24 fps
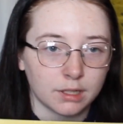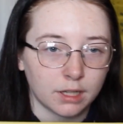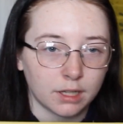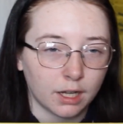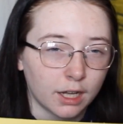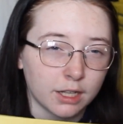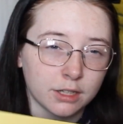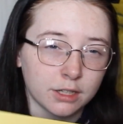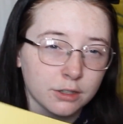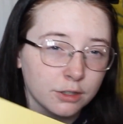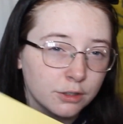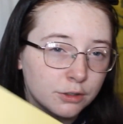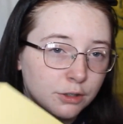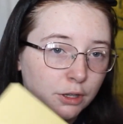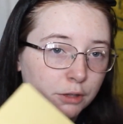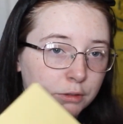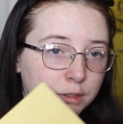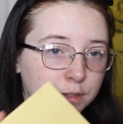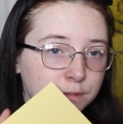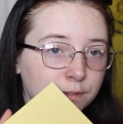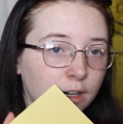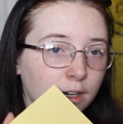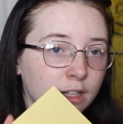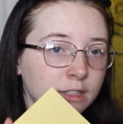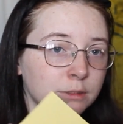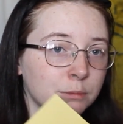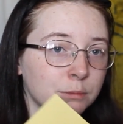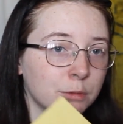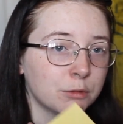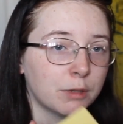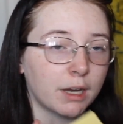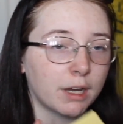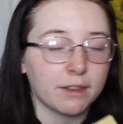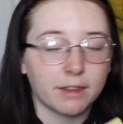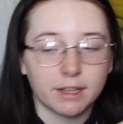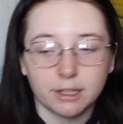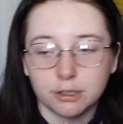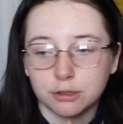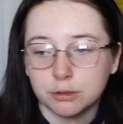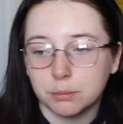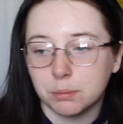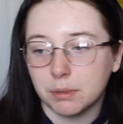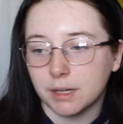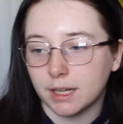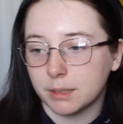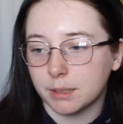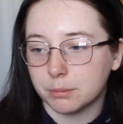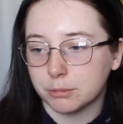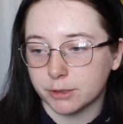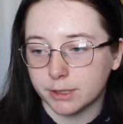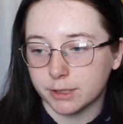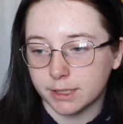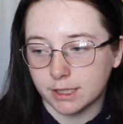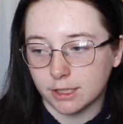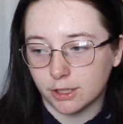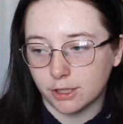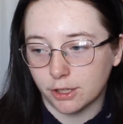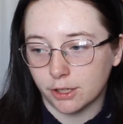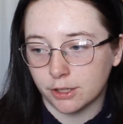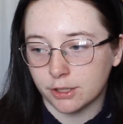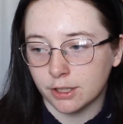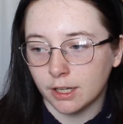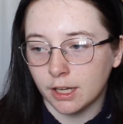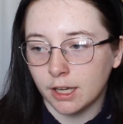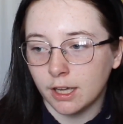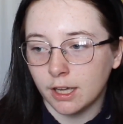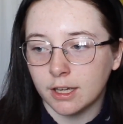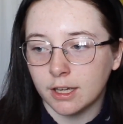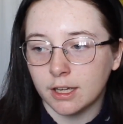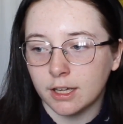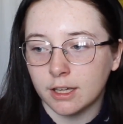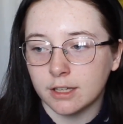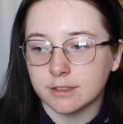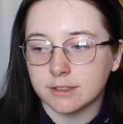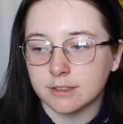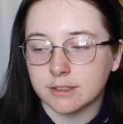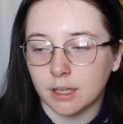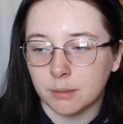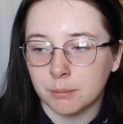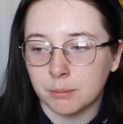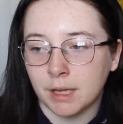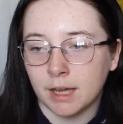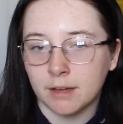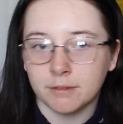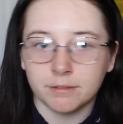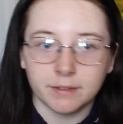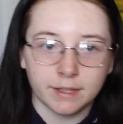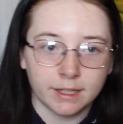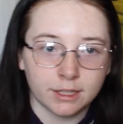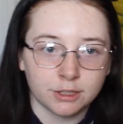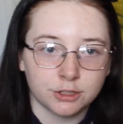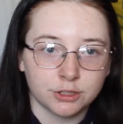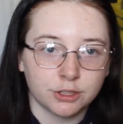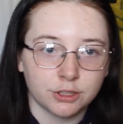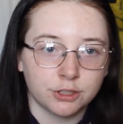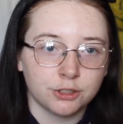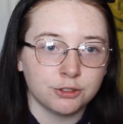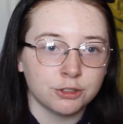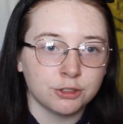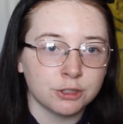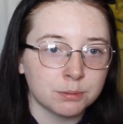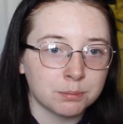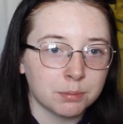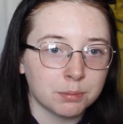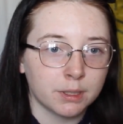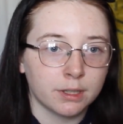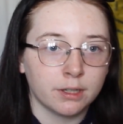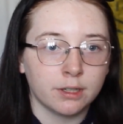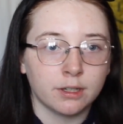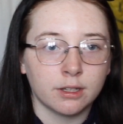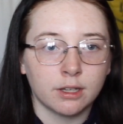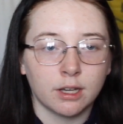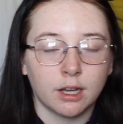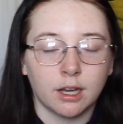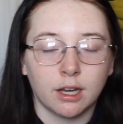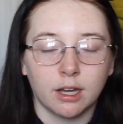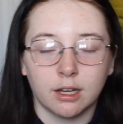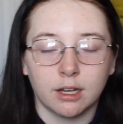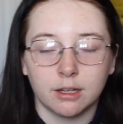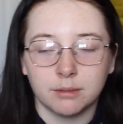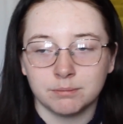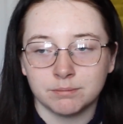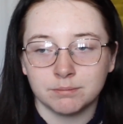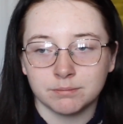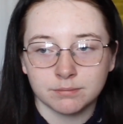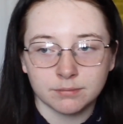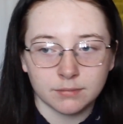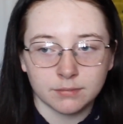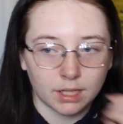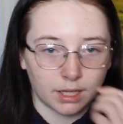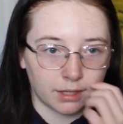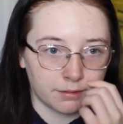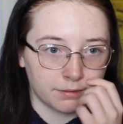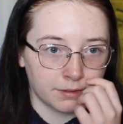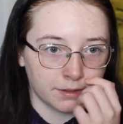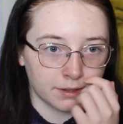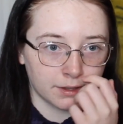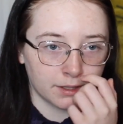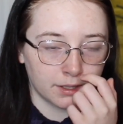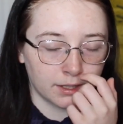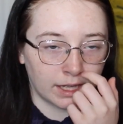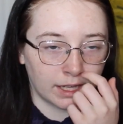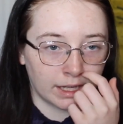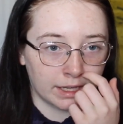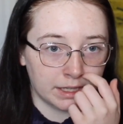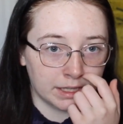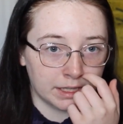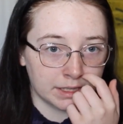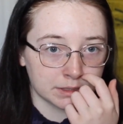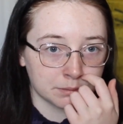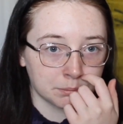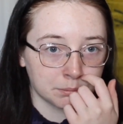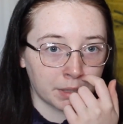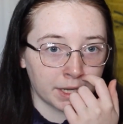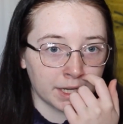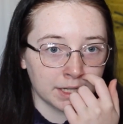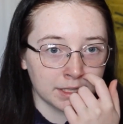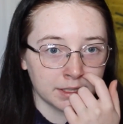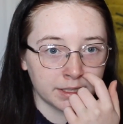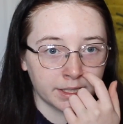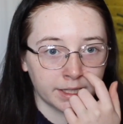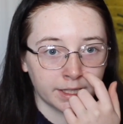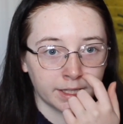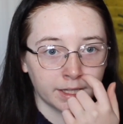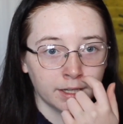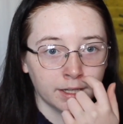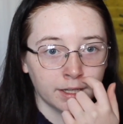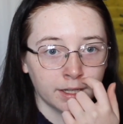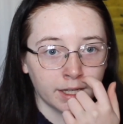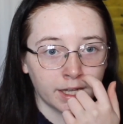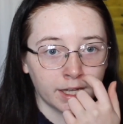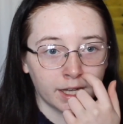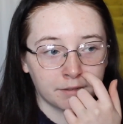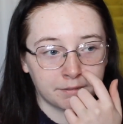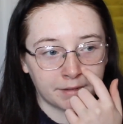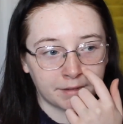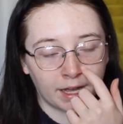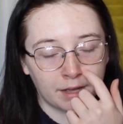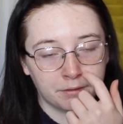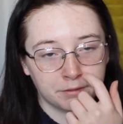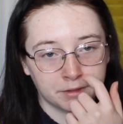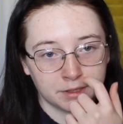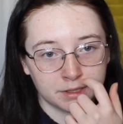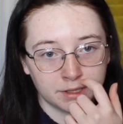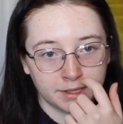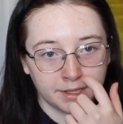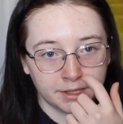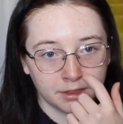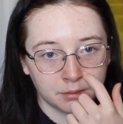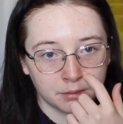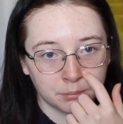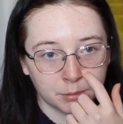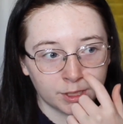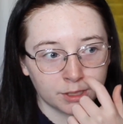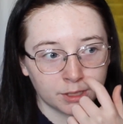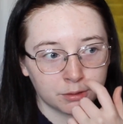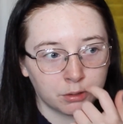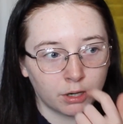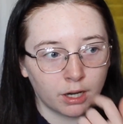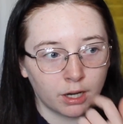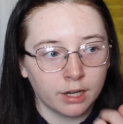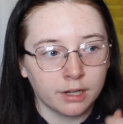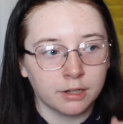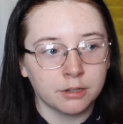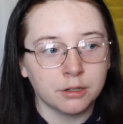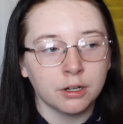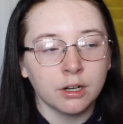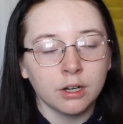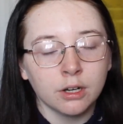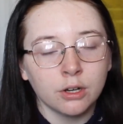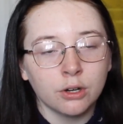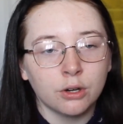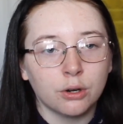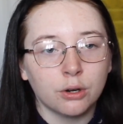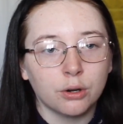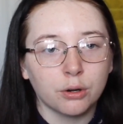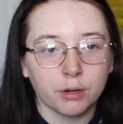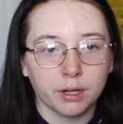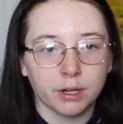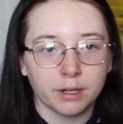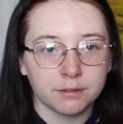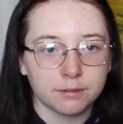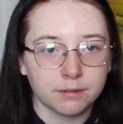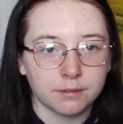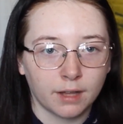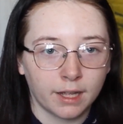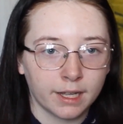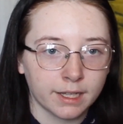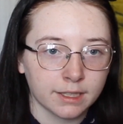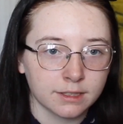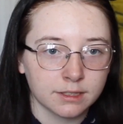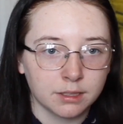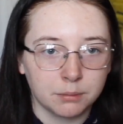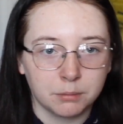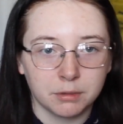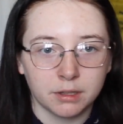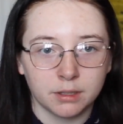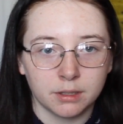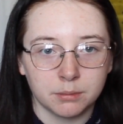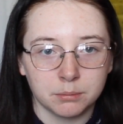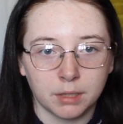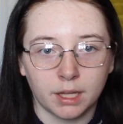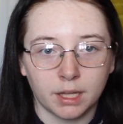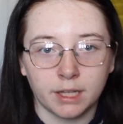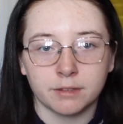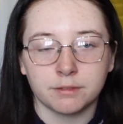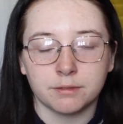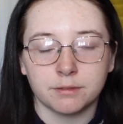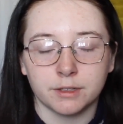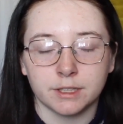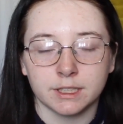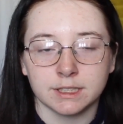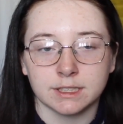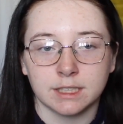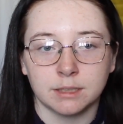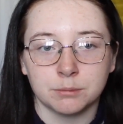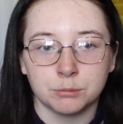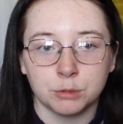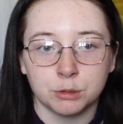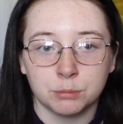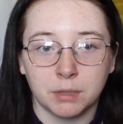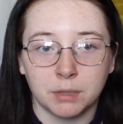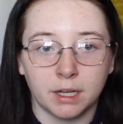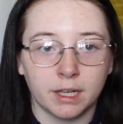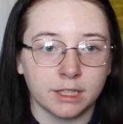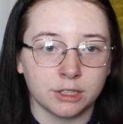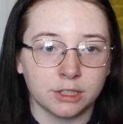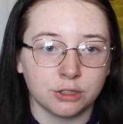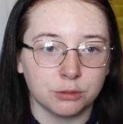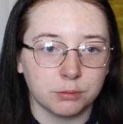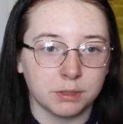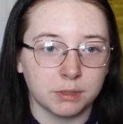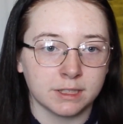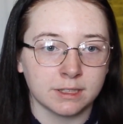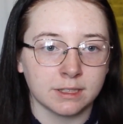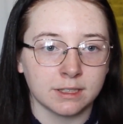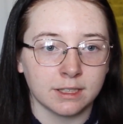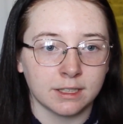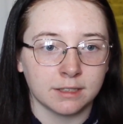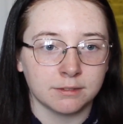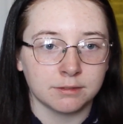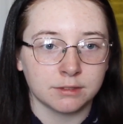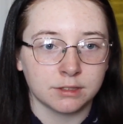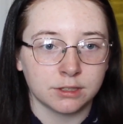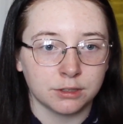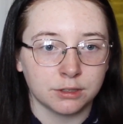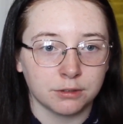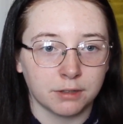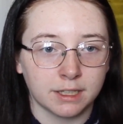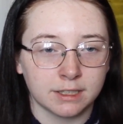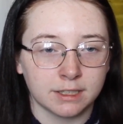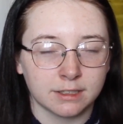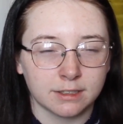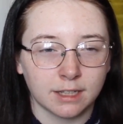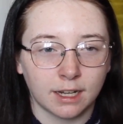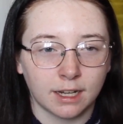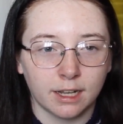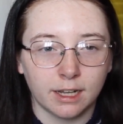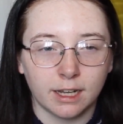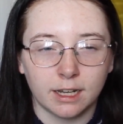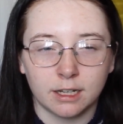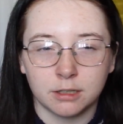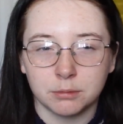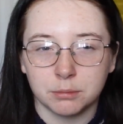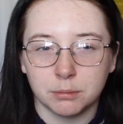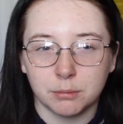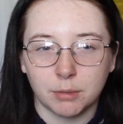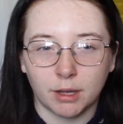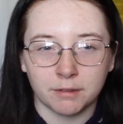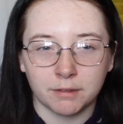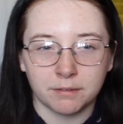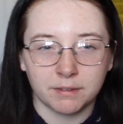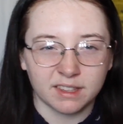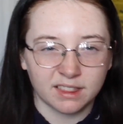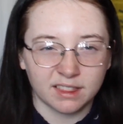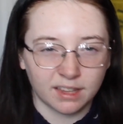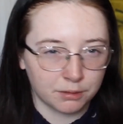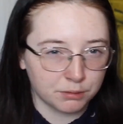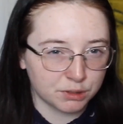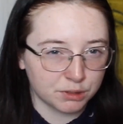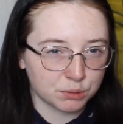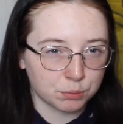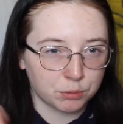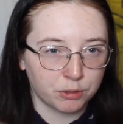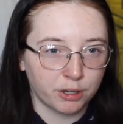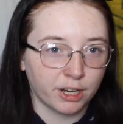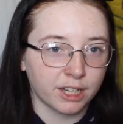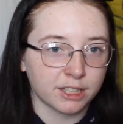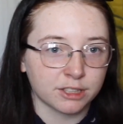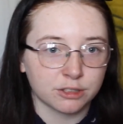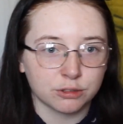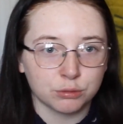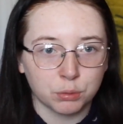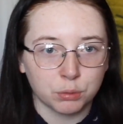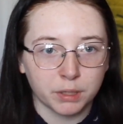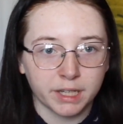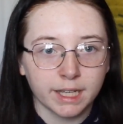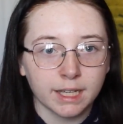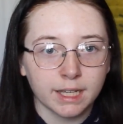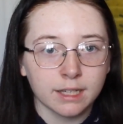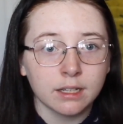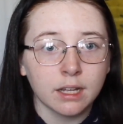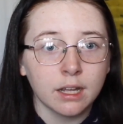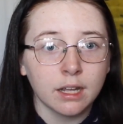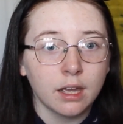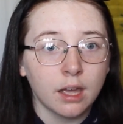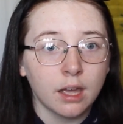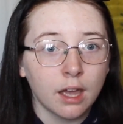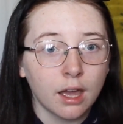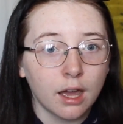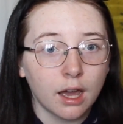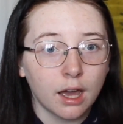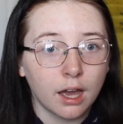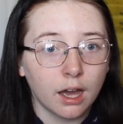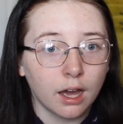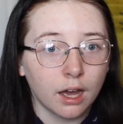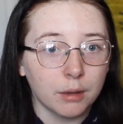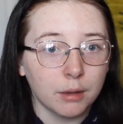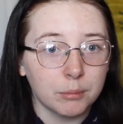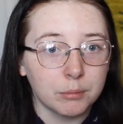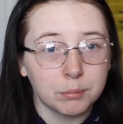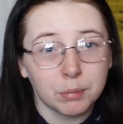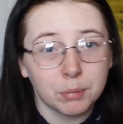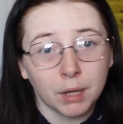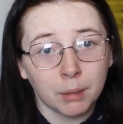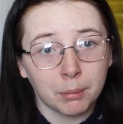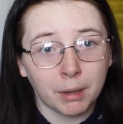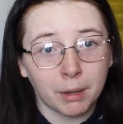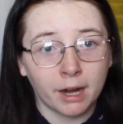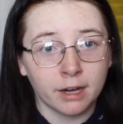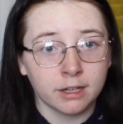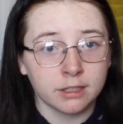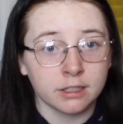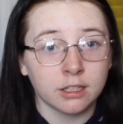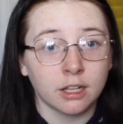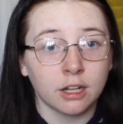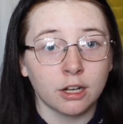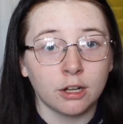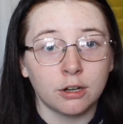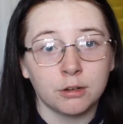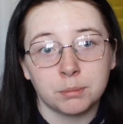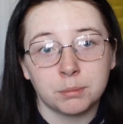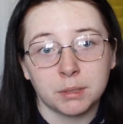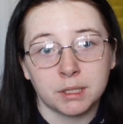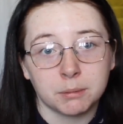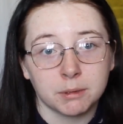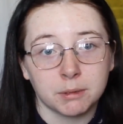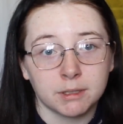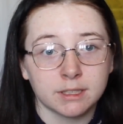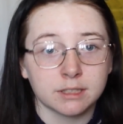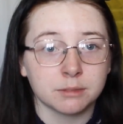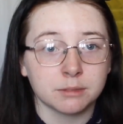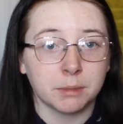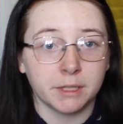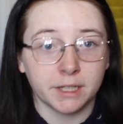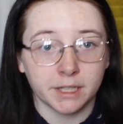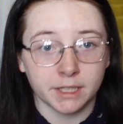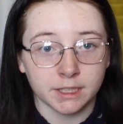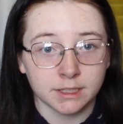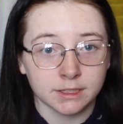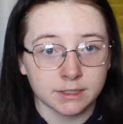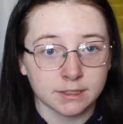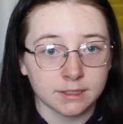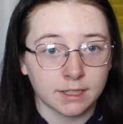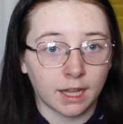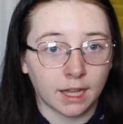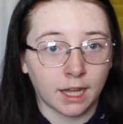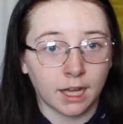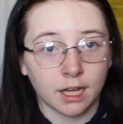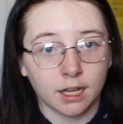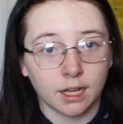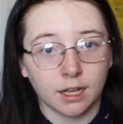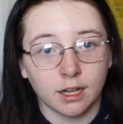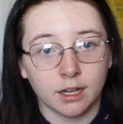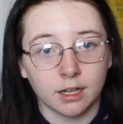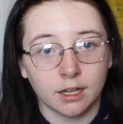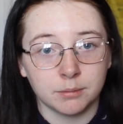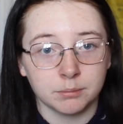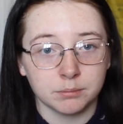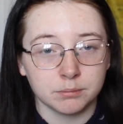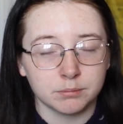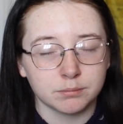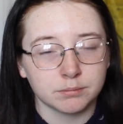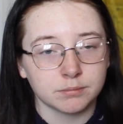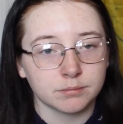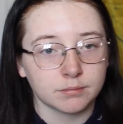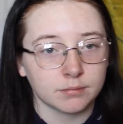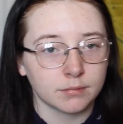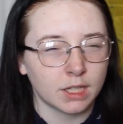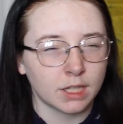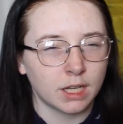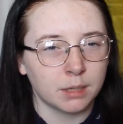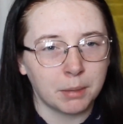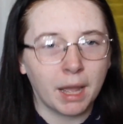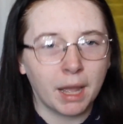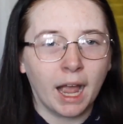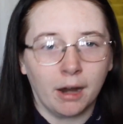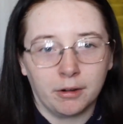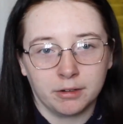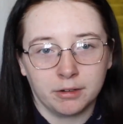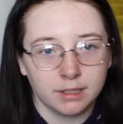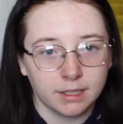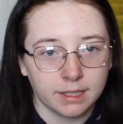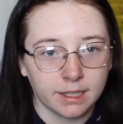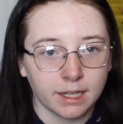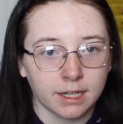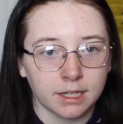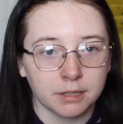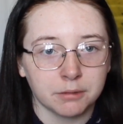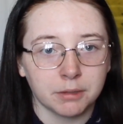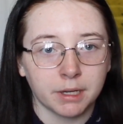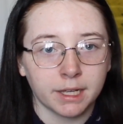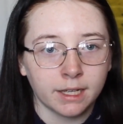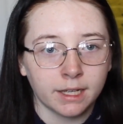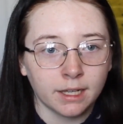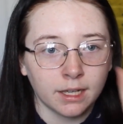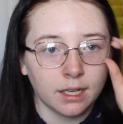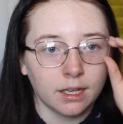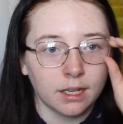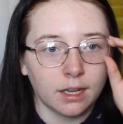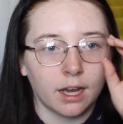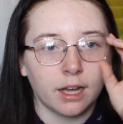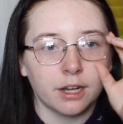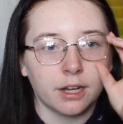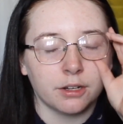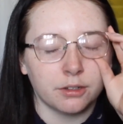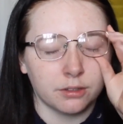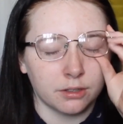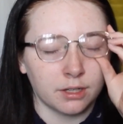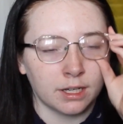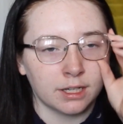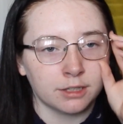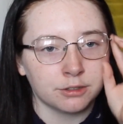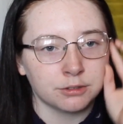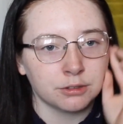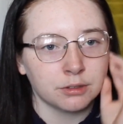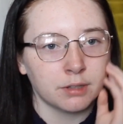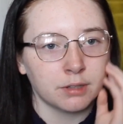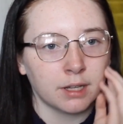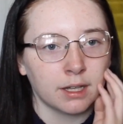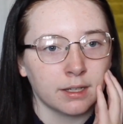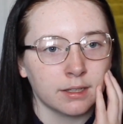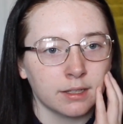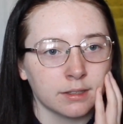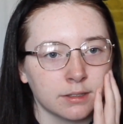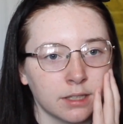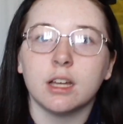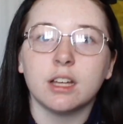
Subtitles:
Although, as far as I'm aware, they all play pretty good. Some have issues, but I think it's mainly if I haven't cleaned them in a while, or if, like, some of them, like, for example, my Too Weird to Live, Too Red to Die album, I think that was pressed weird, but apparently a lot of people experience that. Apparently, anyway. I don't know how true that is.